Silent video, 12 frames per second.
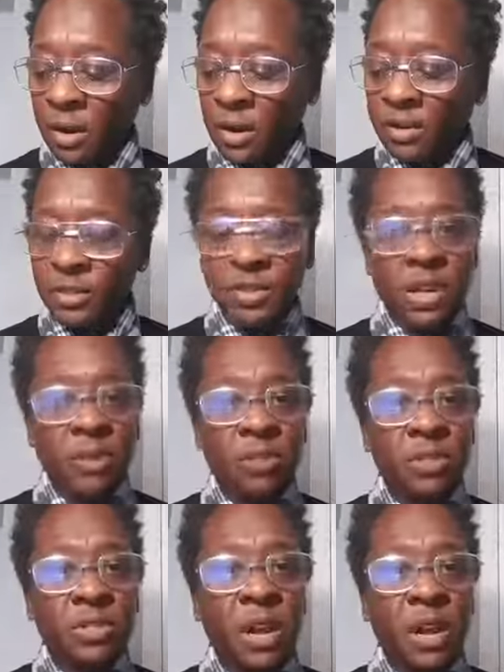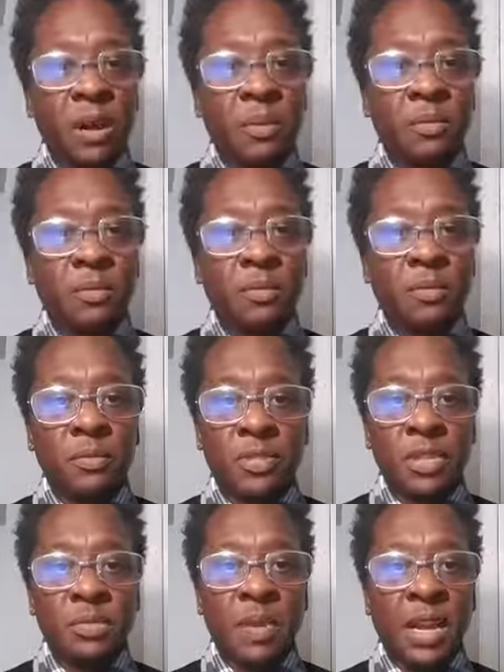she was, uh,
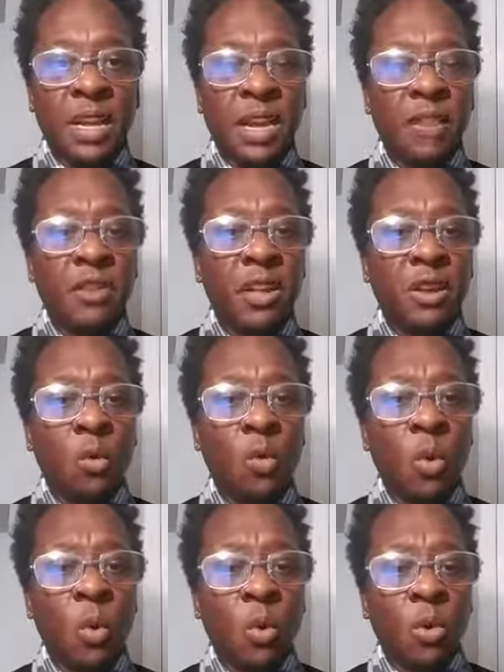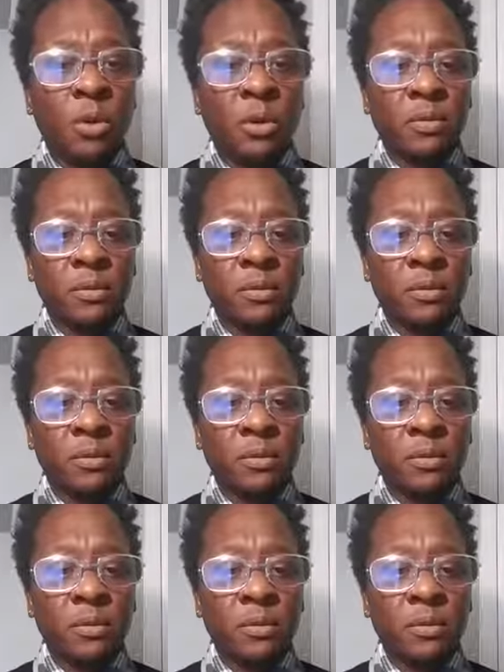she's being given an award